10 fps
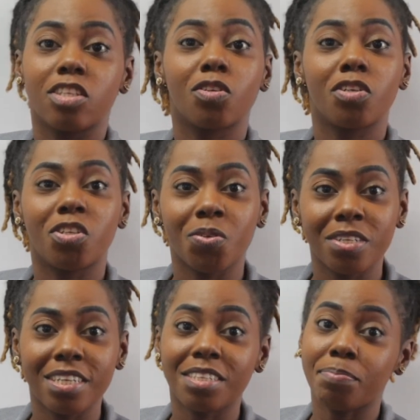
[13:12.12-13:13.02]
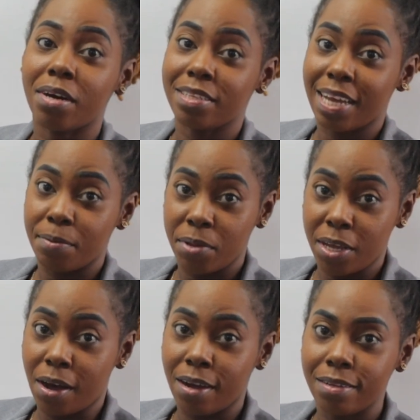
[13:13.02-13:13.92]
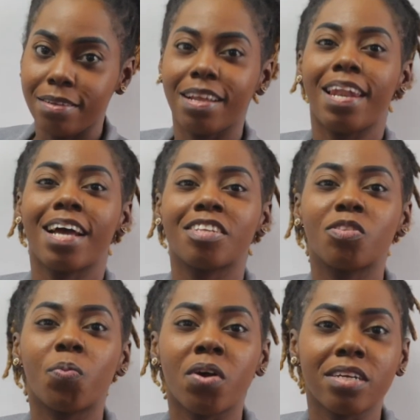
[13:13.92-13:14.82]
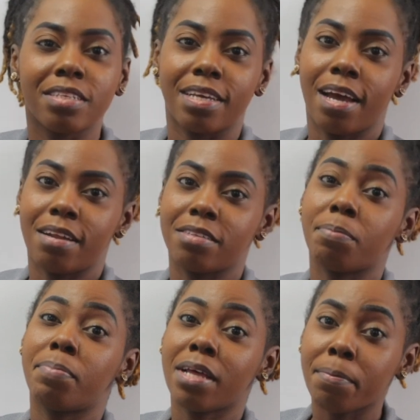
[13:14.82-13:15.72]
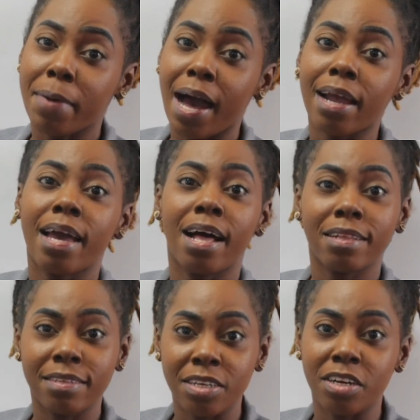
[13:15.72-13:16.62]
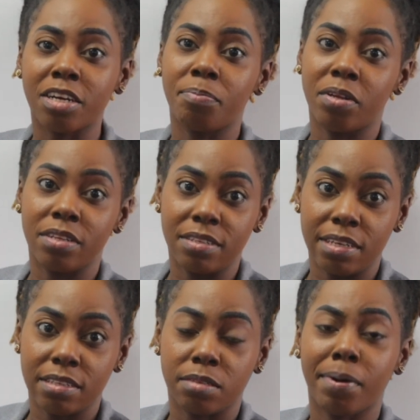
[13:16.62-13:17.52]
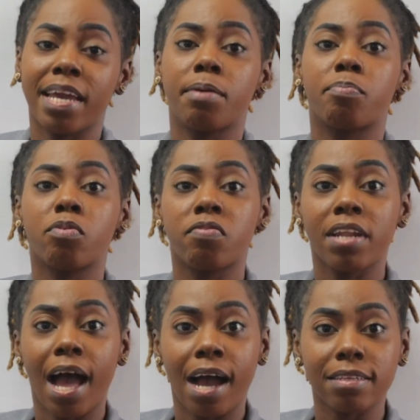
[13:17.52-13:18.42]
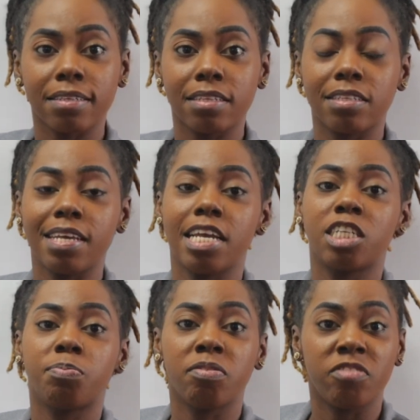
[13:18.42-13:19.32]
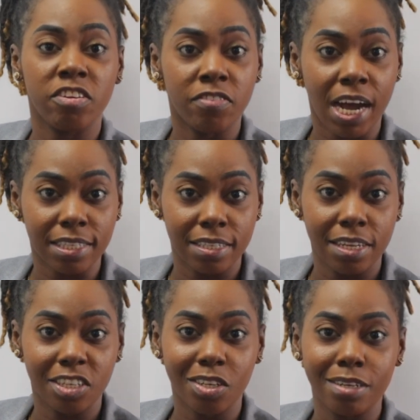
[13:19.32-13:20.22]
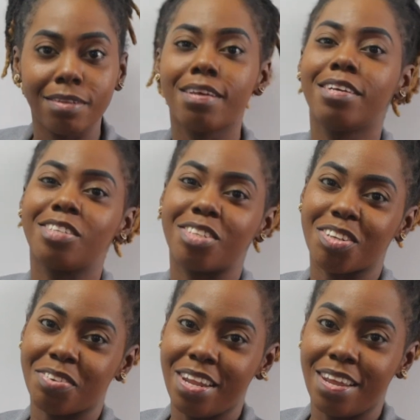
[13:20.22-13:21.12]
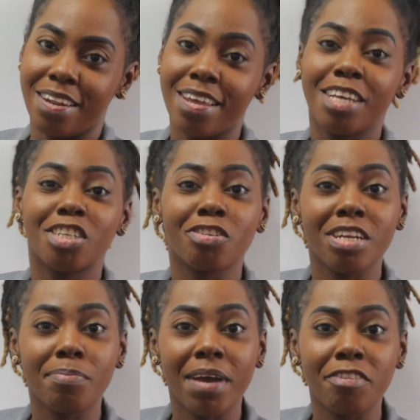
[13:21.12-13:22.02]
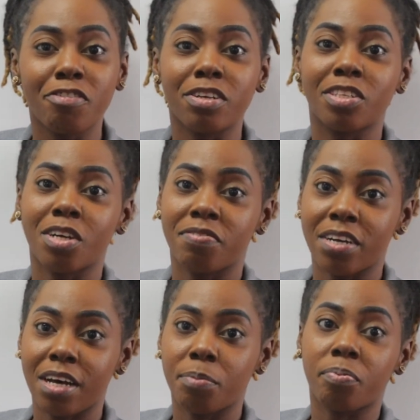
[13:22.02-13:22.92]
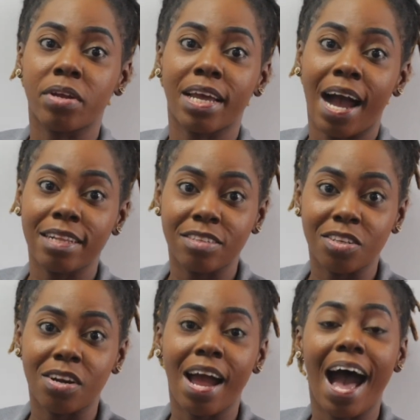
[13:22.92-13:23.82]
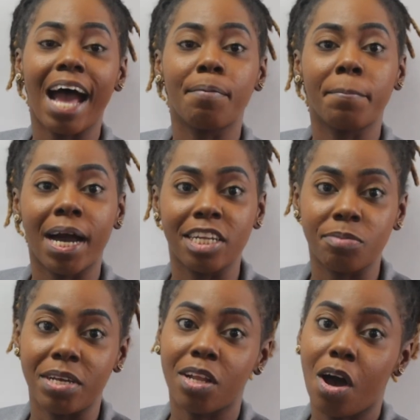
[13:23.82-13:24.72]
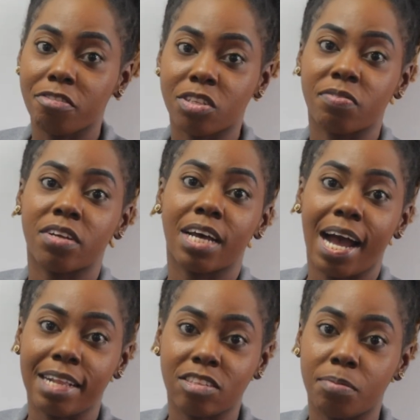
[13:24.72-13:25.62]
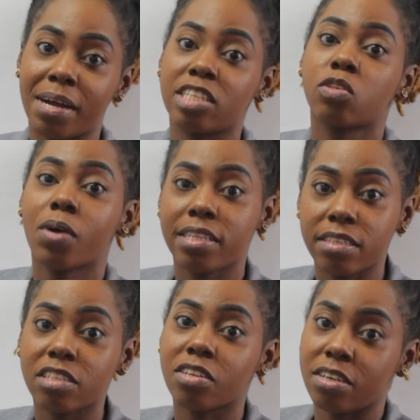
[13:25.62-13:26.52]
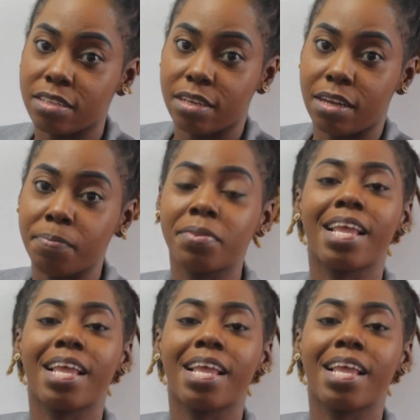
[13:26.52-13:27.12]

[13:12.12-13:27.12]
So during this month and beyond, let us work together to build back healthier communities by improving access to HPV vaccination, screening, treatment for cervical precancer, and management of cervical cancer by 2030,